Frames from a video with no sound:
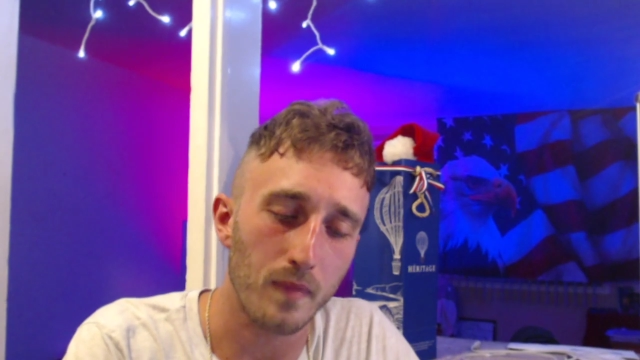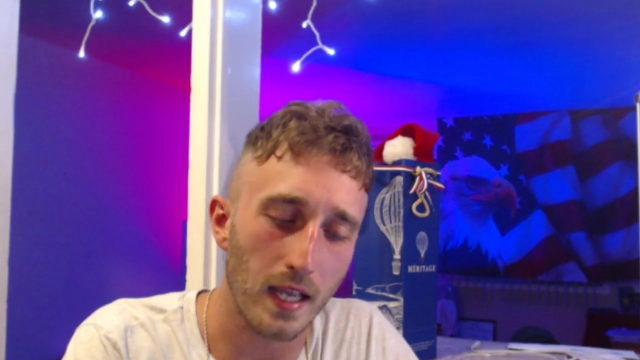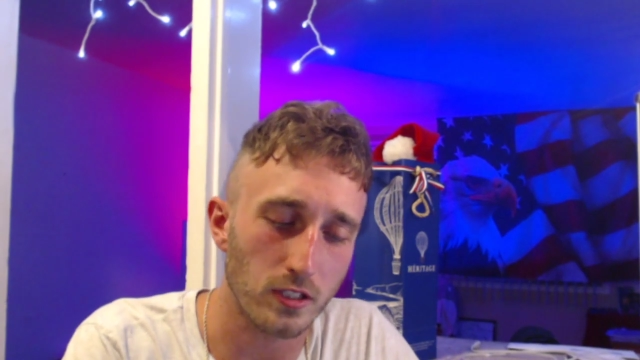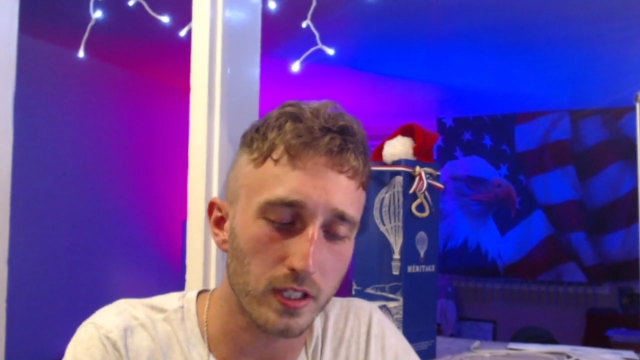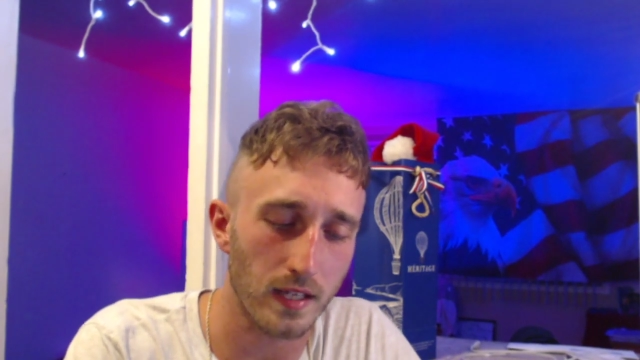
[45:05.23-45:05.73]

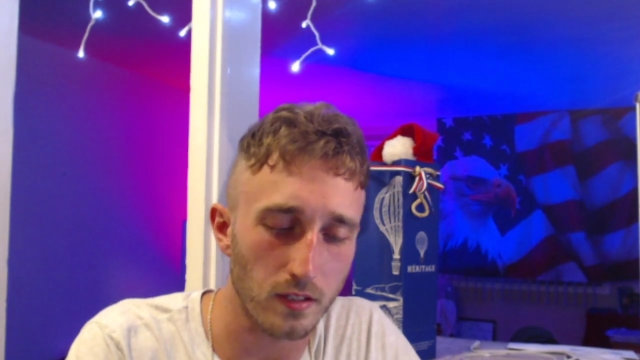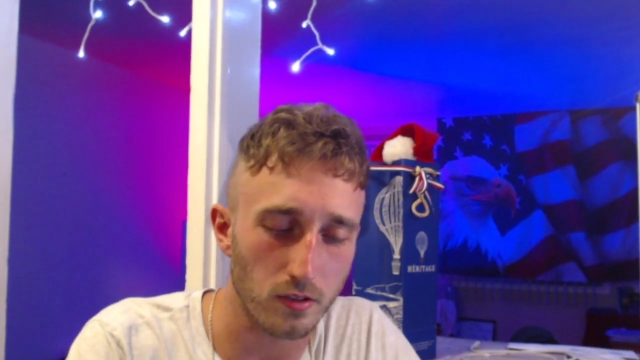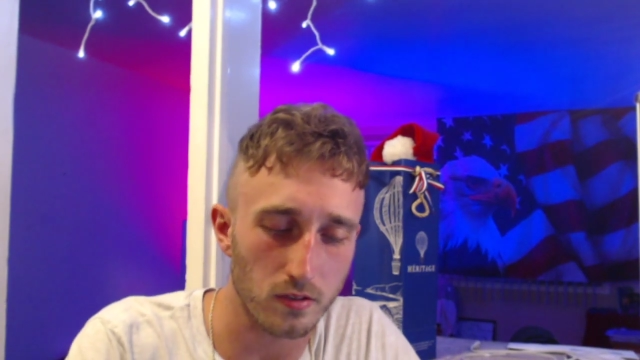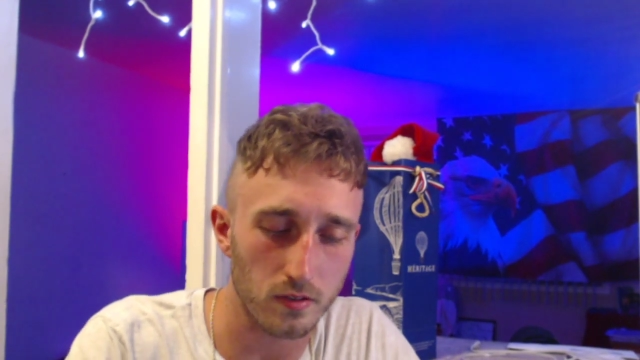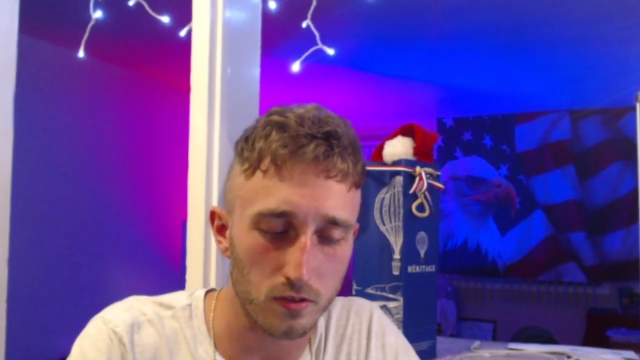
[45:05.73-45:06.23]
And she had
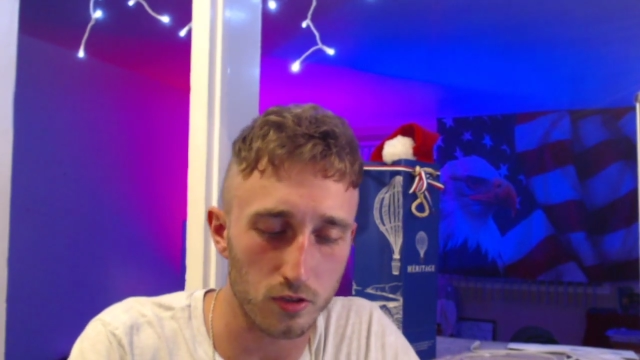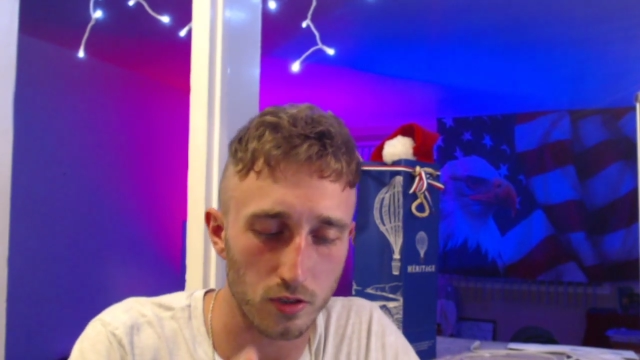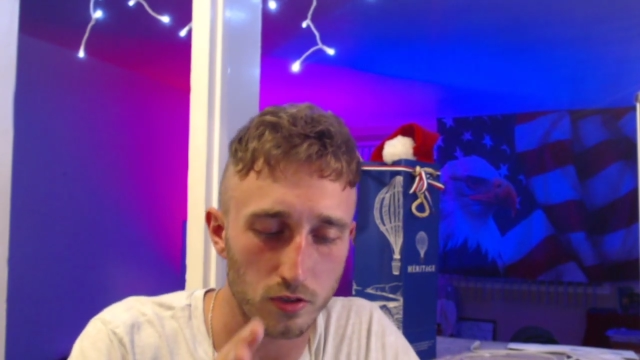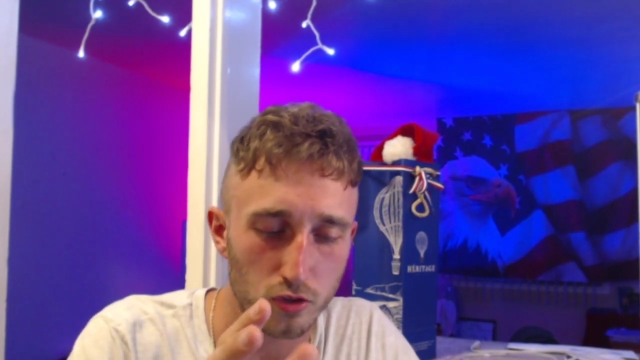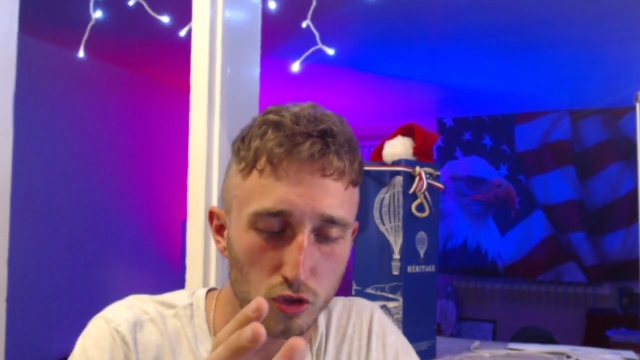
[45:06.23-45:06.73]
this
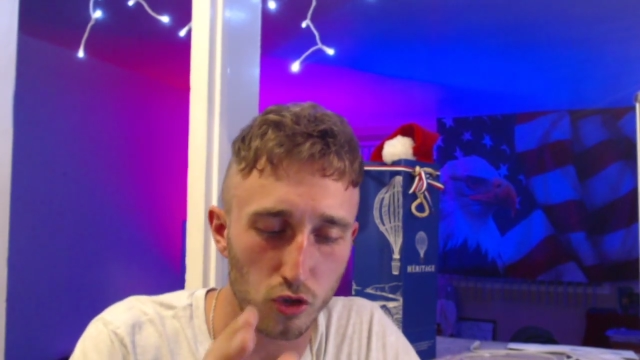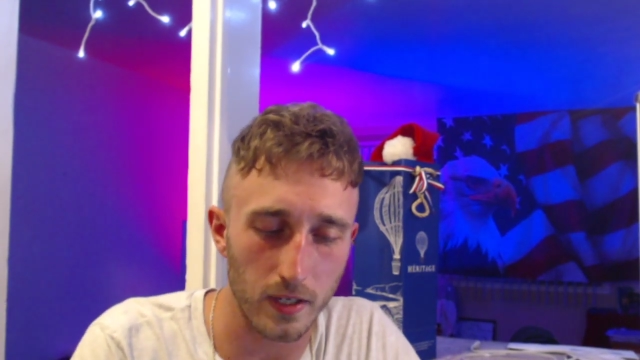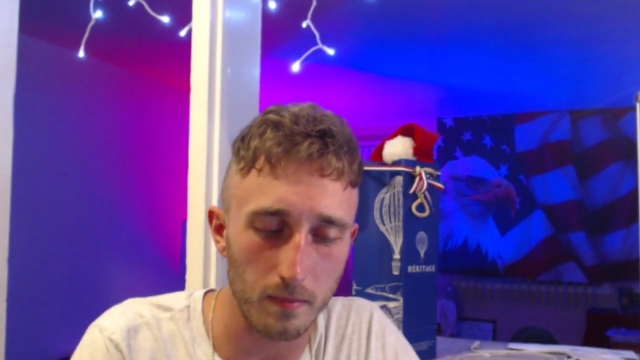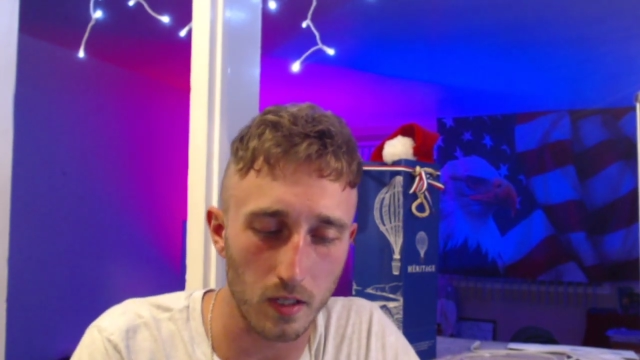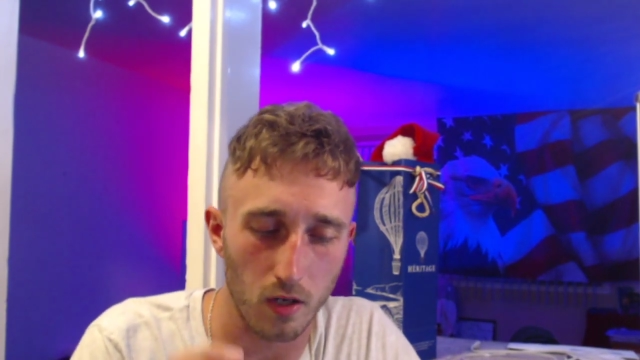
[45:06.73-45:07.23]
just
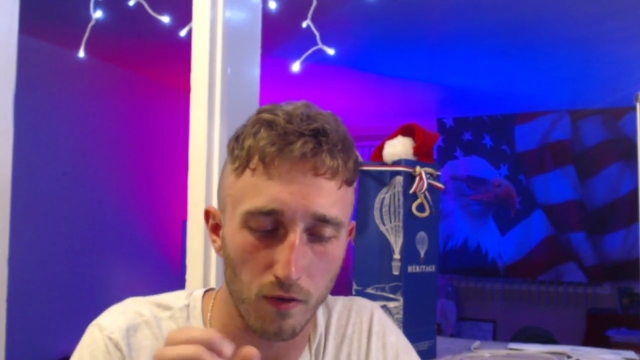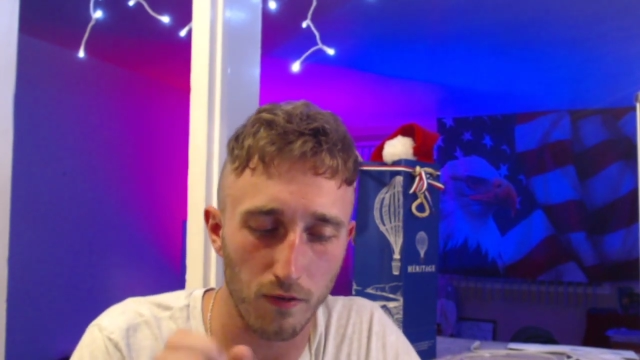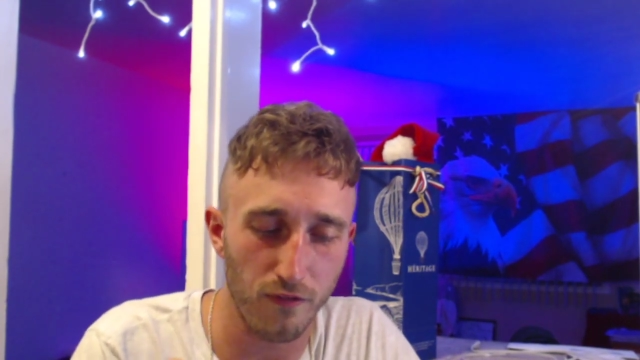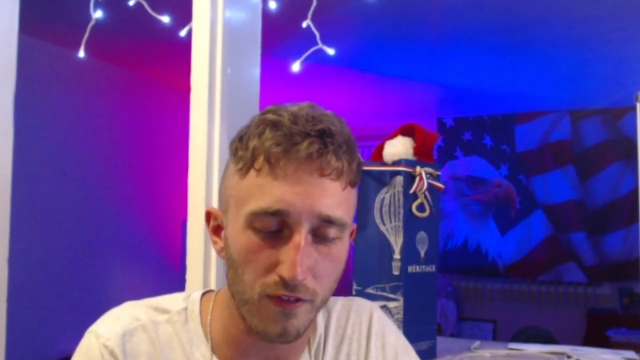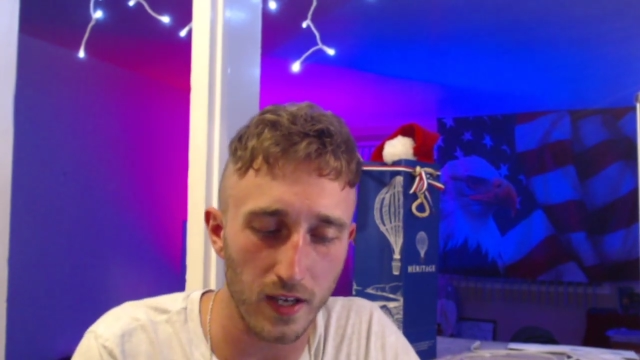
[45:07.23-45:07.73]
trim little
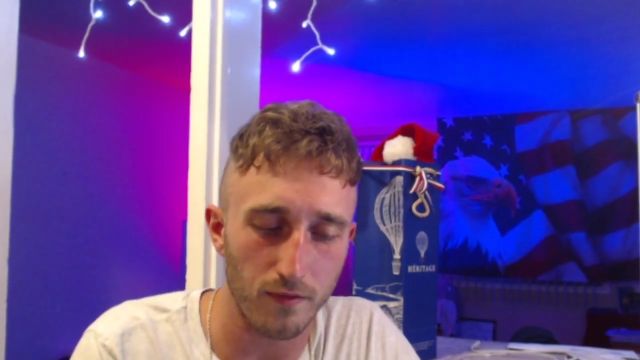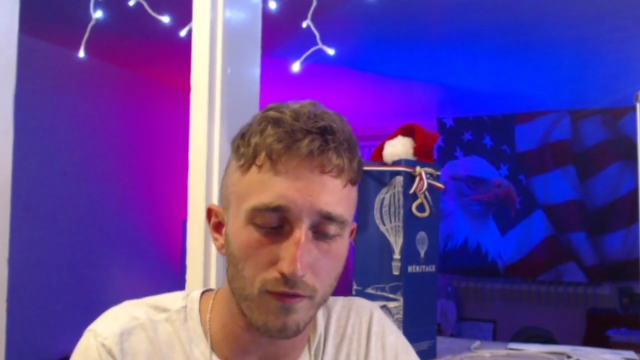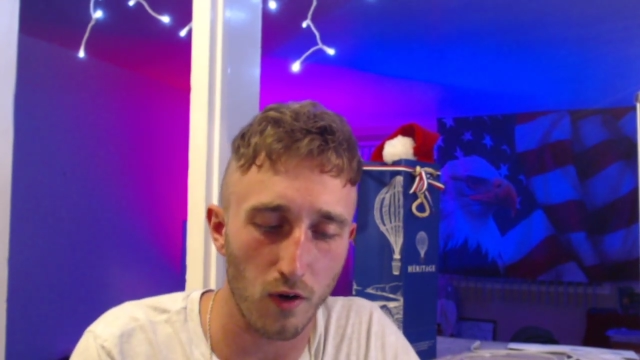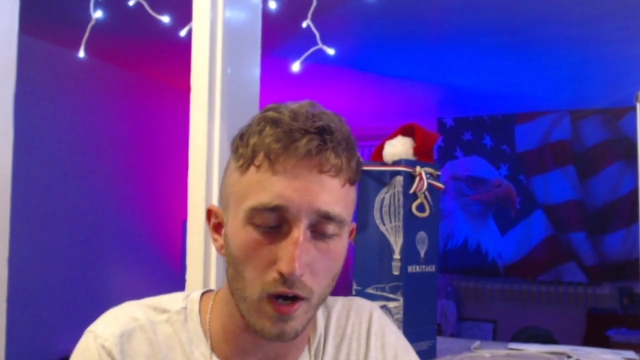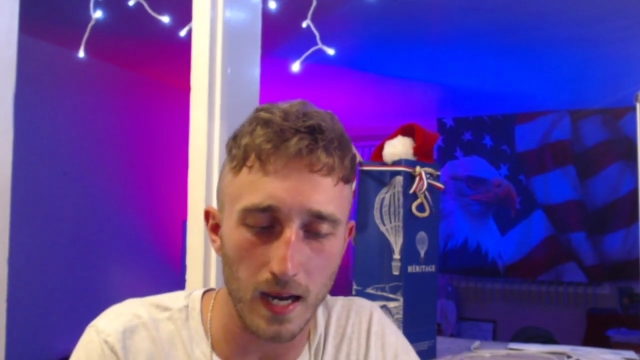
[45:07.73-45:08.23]
fit
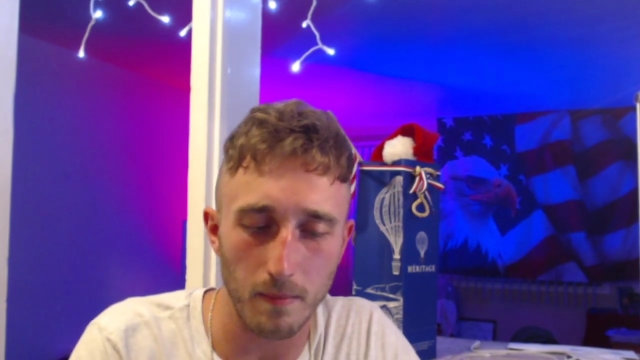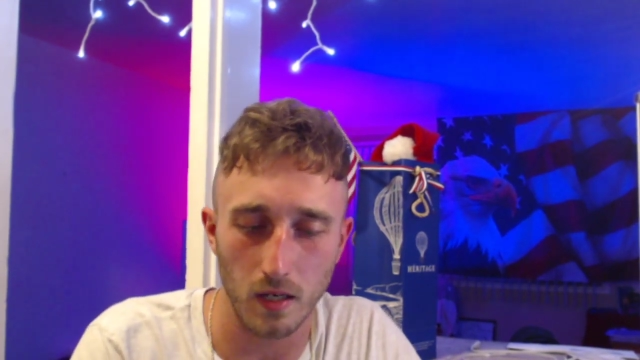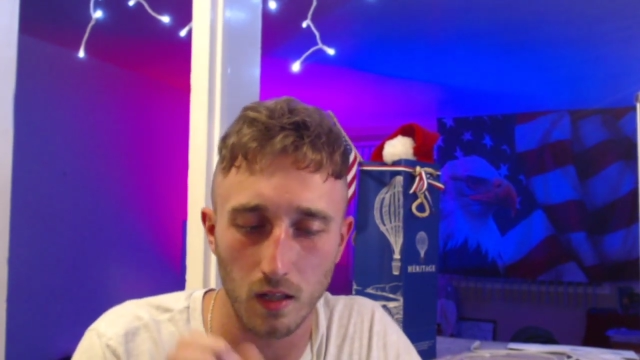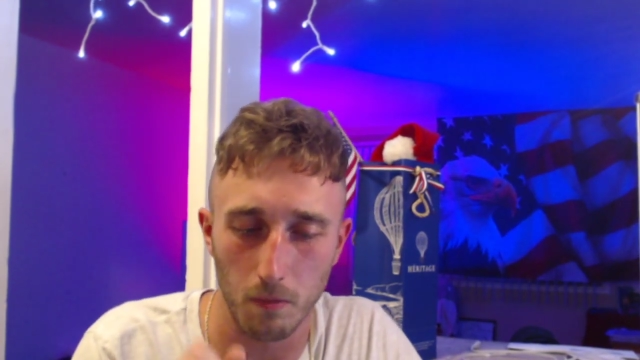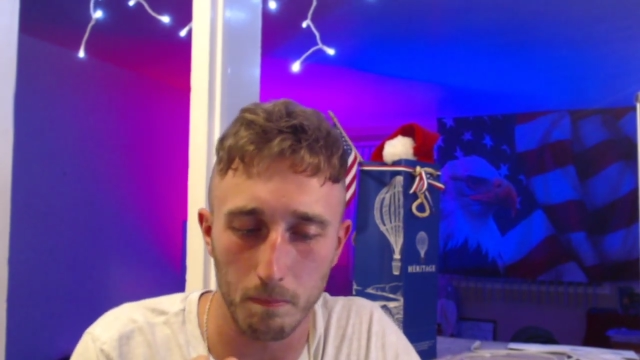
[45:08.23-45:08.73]
frame
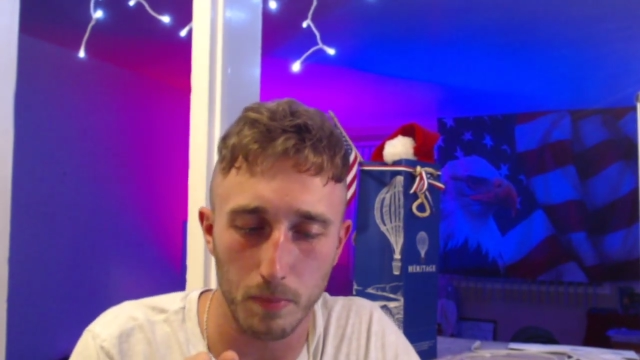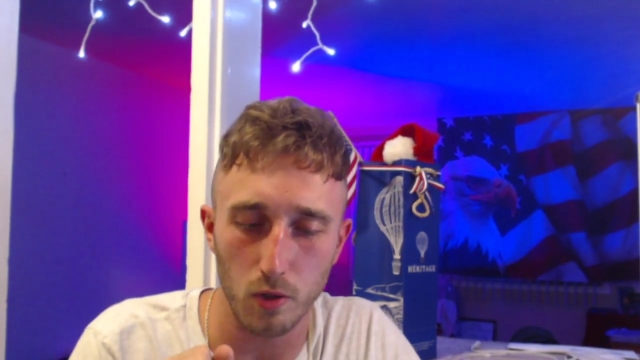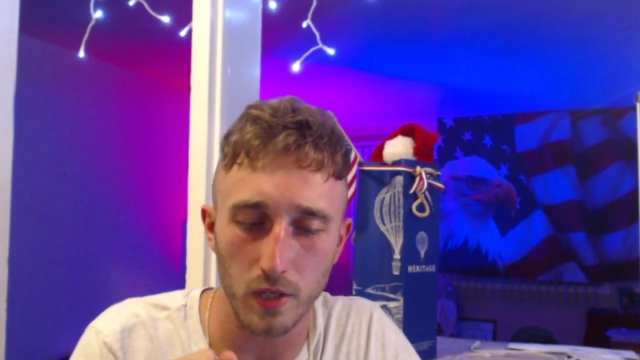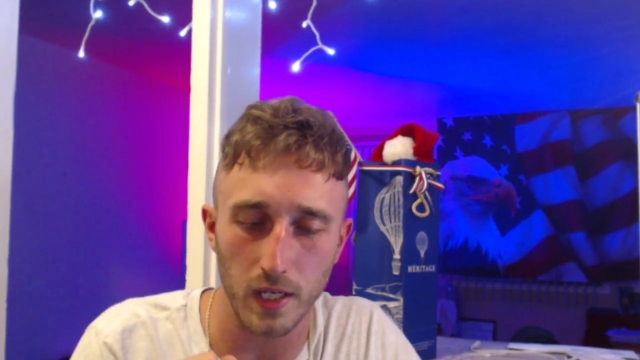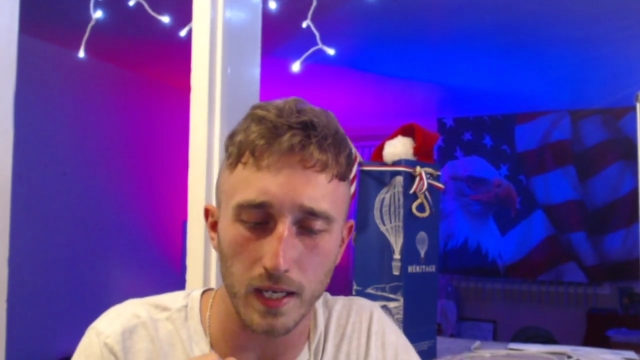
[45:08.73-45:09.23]
and a little
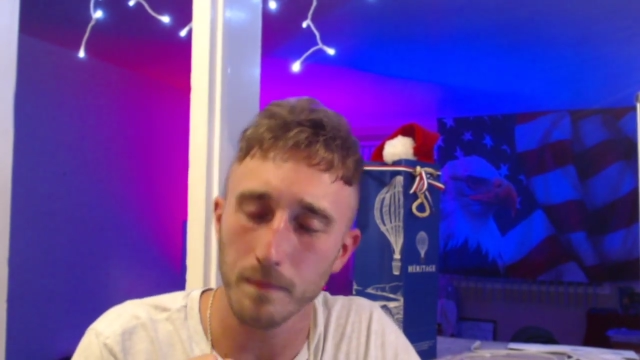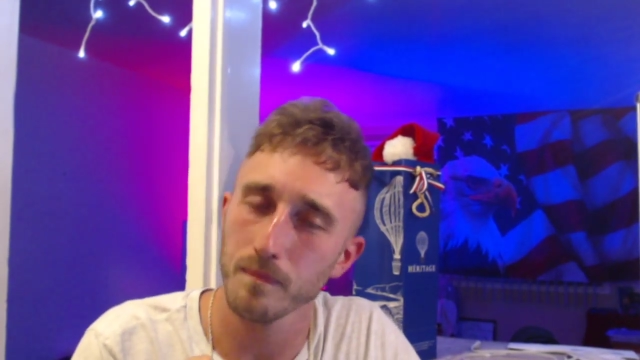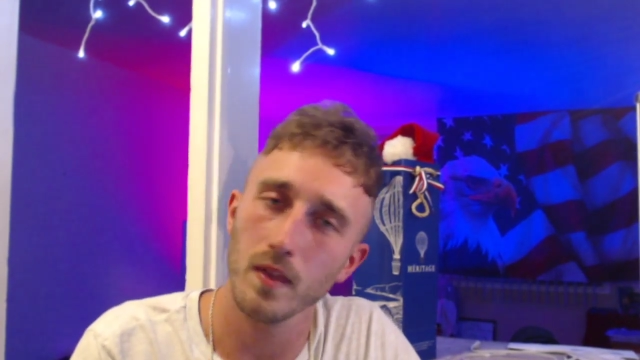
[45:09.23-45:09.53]
booty.